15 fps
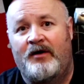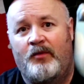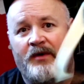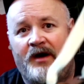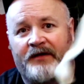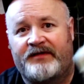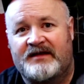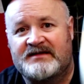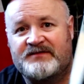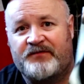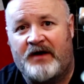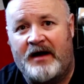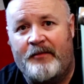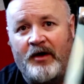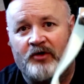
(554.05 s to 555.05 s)
we got this
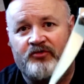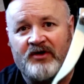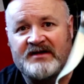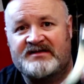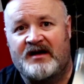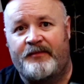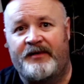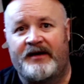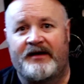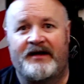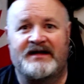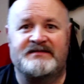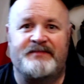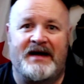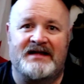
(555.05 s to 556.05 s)
frame all dressed up in a
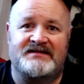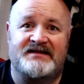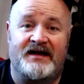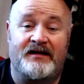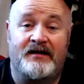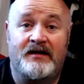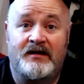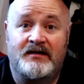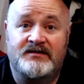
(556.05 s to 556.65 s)
nice band set,